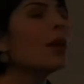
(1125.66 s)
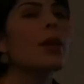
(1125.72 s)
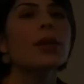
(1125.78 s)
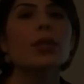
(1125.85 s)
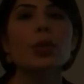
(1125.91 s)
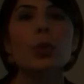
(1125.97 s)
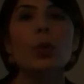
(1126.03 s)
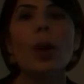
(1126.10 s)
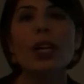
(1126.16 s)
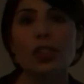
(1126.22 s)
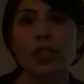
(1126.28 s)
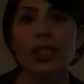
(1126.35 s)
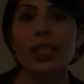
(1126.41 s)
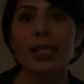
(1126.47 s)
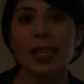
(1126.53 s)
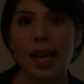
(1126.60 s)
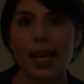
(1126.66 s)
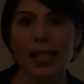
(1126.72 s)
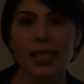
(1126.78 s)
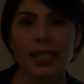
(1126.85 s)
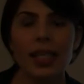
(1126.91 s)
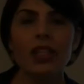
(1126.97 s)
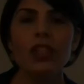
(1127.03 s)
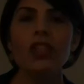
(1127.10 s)
So what she
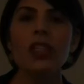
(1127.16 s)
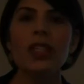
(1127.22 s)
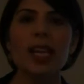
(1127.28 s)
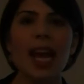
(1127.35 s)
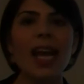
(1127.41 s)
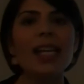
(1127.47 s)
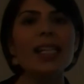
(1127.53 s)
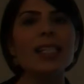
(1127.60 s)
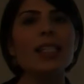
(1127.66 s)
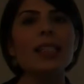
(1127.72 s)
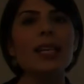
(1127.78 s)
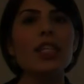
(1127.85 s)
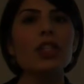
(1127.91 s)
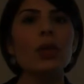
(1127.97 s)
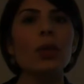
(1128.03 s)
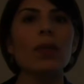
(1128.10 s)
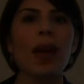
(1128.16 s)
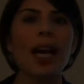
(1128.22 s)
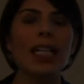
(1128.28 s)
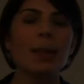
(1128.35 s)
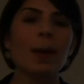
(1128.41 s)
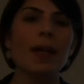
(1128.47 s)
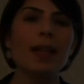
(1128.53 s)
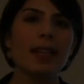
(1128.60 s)
does is she takes this issue of
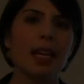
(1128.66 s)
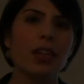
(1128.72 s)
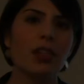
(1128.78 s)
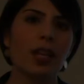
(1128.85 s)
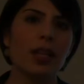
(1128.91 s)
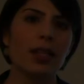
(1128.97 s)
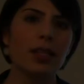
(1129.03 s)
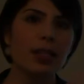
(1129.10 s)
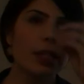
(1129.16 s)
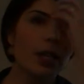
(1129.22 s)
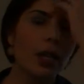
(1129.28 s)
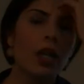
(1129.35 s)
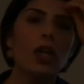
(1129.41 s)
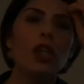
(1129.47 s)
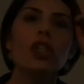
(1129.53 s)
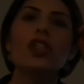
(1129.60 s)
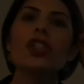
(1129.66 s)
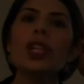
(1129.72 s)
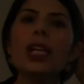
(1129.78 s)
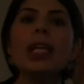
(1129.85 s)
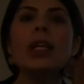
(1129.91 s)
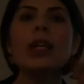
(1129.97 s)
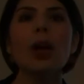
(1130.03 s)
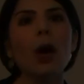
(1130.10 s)
expectations.
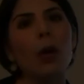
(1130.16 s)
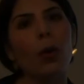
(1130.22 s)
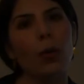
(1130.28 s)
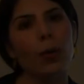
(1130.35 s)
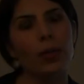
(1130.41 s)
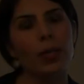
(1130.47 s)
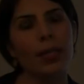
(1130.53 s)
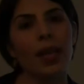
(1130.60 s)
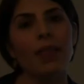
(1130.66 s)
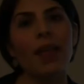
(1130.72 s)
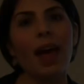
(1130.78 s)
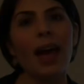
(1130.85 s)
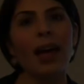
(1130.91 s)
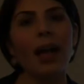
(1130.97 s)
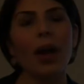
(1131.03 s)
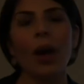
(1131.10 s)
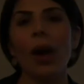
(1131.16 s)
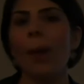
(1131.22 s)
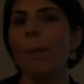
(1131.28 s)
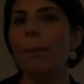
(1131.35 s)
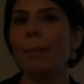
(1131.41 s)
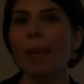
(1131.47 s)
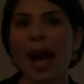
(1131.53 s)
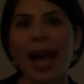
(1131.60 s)
She knows that
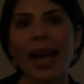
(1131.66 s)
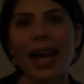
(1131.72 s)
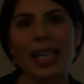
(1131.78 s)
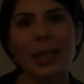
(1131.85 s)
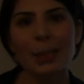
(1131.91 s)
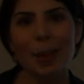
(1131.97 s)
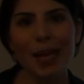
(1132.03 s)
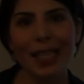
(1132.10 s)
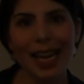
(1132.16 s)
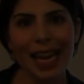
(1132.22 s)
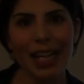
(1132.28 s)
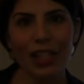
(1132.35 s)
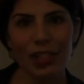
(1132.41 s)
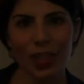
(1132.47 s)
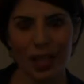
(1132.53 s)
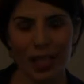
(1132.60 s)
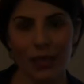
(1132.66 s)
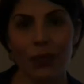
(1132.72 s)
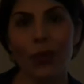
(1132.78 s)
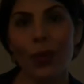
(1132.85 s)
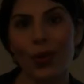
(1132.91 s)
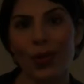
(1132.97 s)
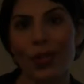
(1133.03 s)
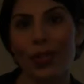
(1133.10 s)
my expectations
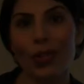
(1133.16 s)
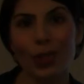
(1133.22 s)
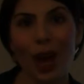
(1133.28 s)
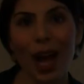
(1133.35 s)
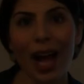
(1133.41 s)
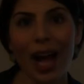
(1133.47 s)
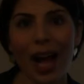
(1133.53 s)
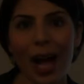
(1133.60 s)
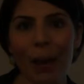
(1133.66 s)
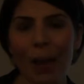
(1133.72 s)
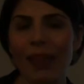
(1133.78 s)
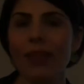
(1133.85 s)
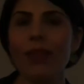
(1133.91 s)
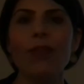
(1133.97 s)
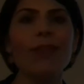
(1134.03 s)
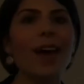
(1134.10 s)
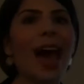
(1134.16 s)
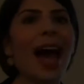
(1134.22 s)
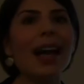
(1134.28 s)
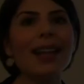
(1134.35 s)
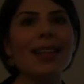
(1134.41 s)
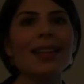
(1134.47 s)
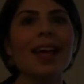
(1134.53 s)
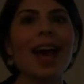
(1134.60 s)
for this job and the
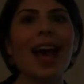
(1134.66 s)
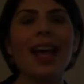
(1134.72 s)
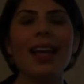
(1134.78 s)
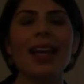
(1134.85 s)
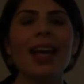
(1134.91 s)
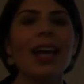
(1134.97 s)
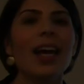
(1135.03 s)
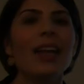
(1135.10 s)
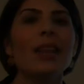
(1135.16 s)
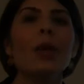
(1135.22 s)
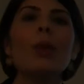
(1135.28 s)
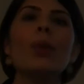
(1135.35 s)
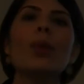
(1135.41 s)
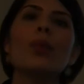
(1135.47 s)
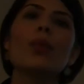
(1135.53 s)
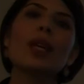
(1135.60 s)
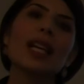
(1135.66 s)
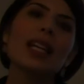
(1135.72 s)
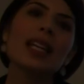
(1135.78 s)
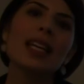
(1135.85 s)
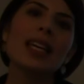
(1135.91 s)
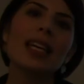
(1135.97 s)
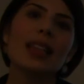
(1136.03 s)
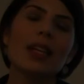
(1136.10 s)
fact that there
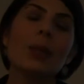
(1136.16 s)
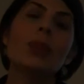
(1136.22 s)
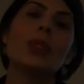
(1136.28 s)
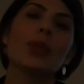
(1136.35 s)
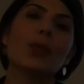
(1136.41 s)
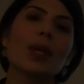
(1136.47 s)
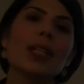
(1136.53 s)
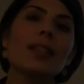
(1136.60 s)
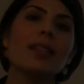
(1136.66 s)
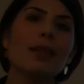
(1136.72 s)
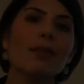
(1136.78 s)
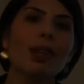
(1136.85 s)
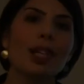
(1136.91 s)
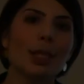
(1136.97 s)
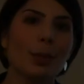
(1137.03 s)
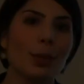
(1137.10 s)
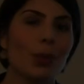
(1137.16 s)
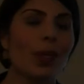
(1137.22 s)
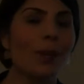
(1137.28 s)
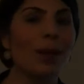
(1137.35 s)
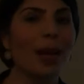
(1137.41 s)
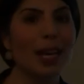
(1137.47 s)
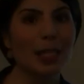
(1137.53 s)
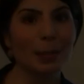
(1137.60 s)
was a real difference between
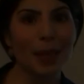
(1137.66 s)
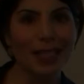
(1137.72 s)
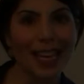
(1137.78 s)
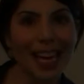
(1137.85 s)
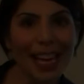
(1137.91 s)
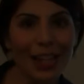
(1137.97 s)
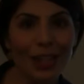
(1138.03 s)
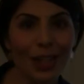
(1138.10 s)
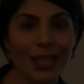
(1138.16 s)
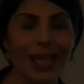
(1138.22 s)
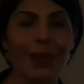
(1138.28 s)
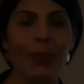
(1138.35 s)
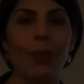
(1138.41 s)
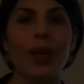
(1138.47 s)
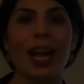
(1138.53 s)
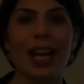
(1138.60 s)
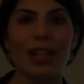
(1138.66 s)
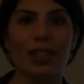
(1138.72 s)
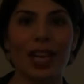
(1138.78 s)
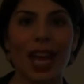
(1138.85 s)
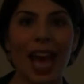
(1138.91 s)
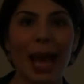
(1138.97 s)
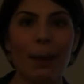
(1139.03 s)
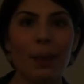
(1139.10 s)
my expectations and what actually
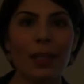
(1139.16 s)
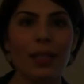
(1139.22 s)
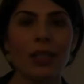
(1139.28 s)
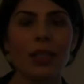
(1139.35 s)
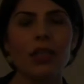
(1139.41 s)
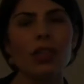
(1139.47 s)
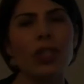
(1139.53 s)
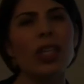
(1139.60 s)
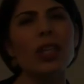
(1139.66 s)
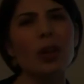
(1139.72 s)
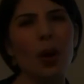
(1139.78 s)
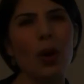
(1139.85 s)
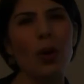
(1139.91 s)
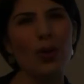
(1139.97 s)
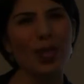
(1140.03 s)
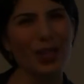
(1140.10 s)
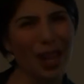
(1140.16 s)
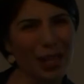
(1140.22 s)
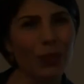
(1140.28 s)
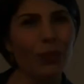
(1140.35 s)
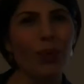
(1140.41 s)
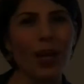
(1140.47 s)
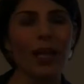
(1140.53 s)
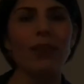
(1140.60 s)
happened, she knows that that's
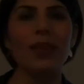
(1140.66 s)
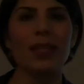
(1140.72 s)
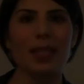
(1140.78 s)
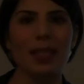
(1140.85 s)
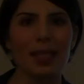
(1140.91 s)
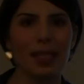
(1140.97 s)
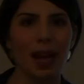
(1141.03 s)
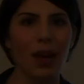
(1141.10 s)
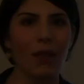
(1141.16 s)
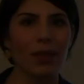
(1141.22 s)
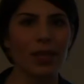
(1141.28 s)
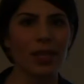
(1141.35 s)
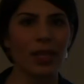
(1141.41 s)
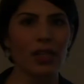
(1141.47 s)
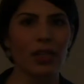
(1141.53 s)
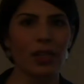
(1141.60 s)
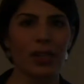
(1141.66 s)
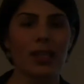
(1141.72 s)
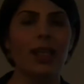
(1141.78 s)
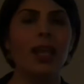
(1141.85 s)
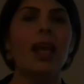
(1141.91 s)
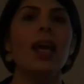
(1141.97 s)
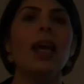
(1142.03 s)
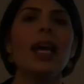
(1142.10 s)
relevant to this conversation.
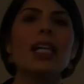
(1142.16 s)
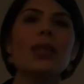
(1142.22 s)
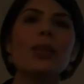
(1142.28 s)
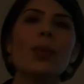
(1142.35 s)
It's